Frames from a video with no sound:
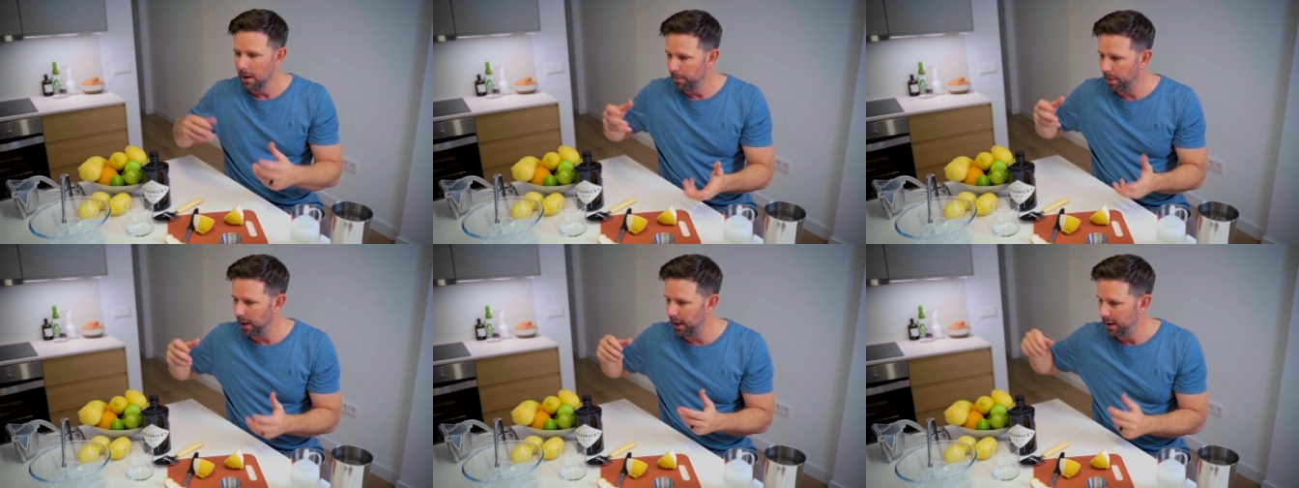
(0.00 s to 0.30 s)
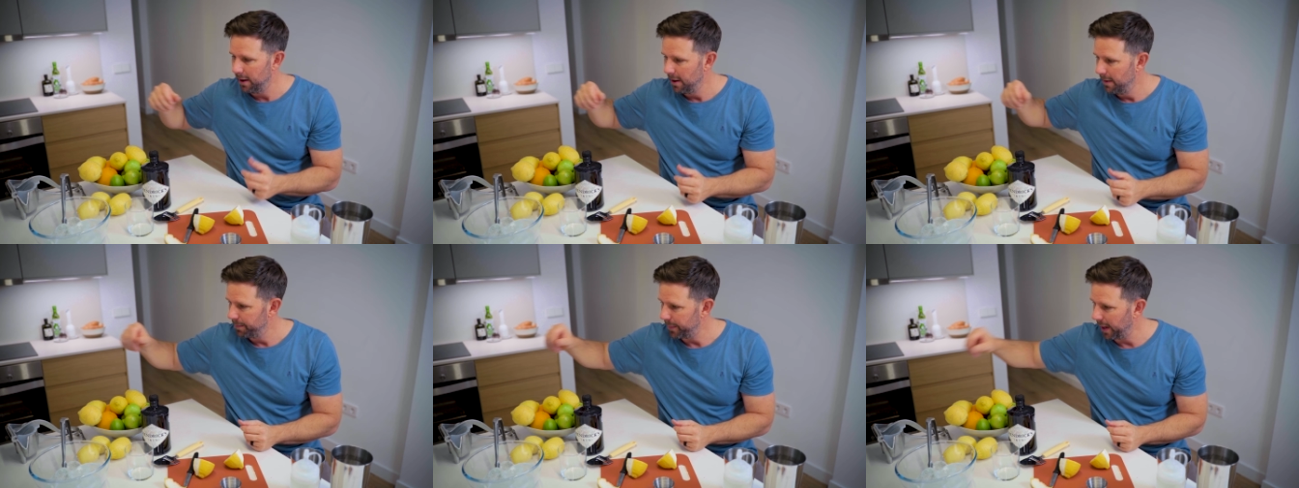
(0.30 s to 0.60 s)

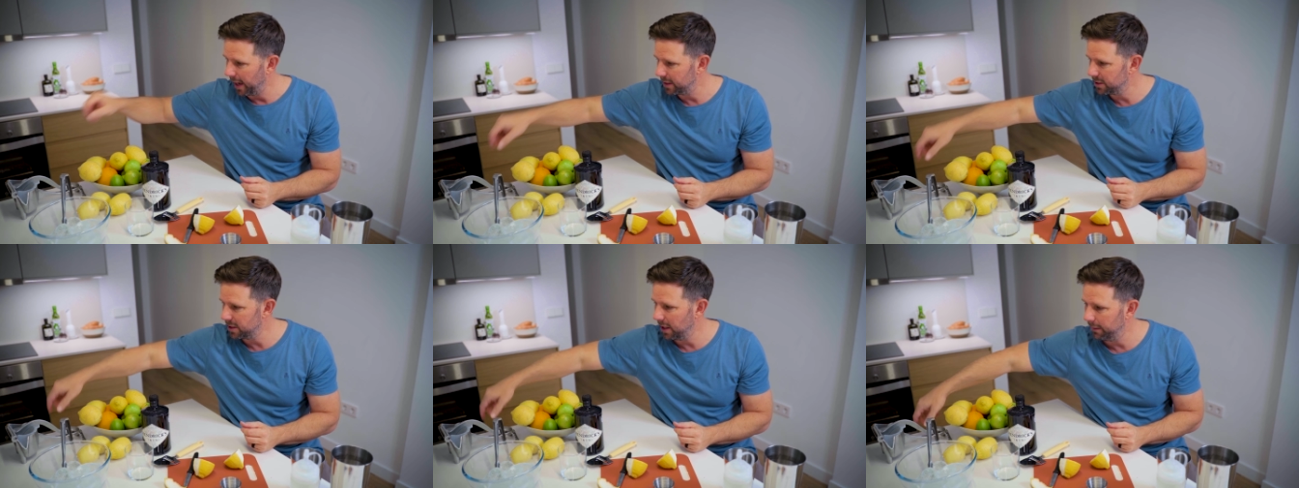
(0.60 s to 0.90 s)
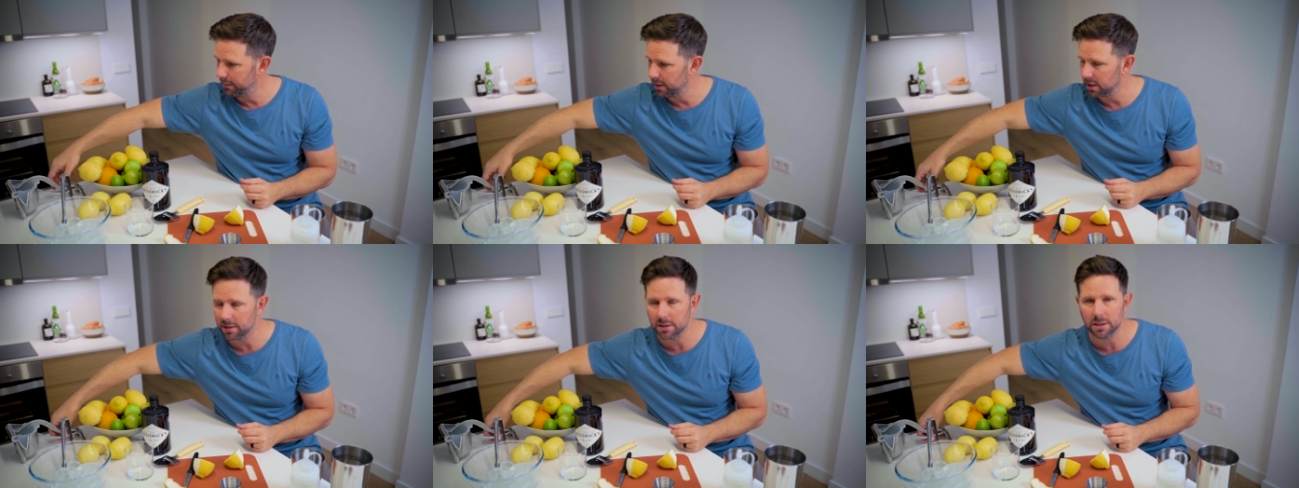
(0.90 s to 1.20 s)
But I actually
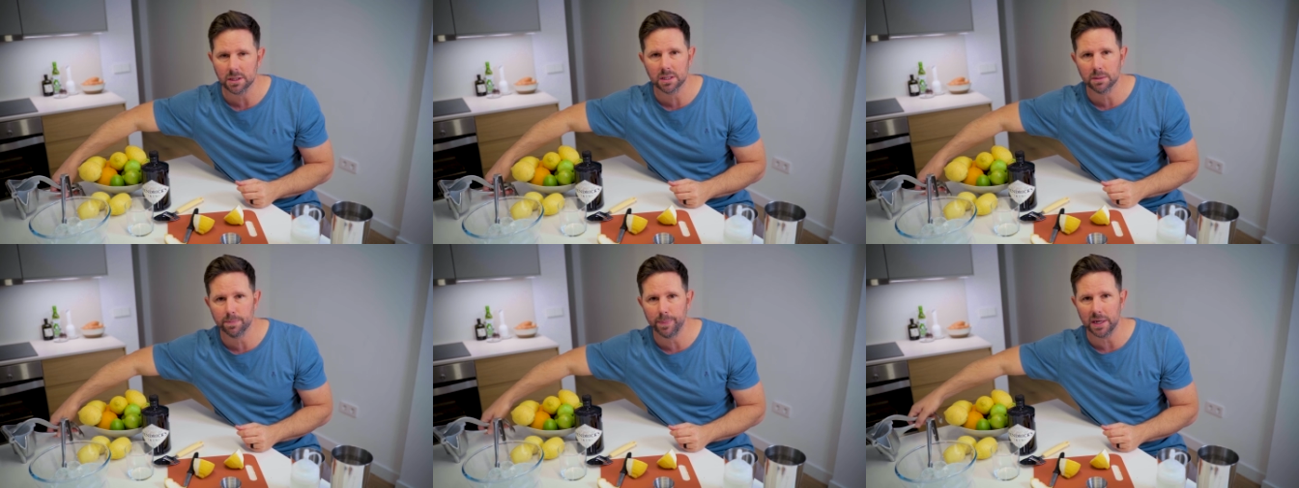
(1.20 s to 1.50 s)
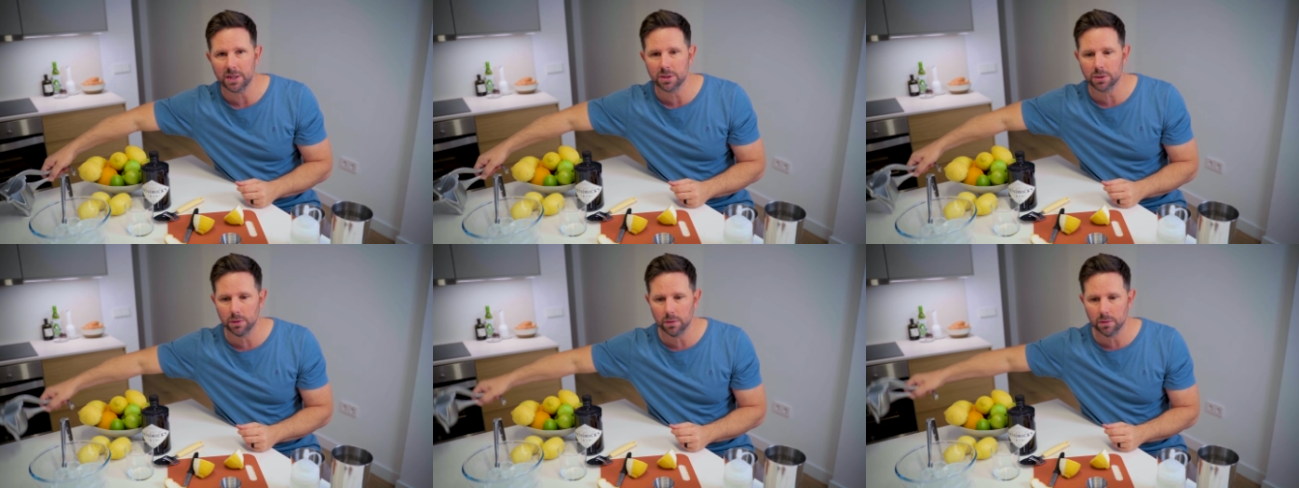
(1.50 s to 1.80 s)
have this
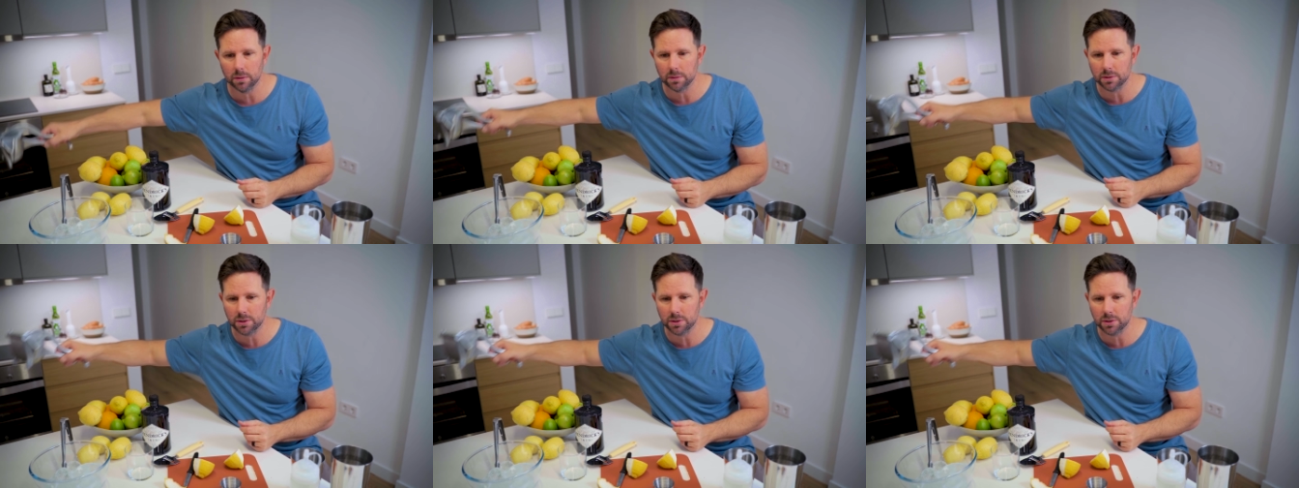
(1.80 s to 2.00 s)
special,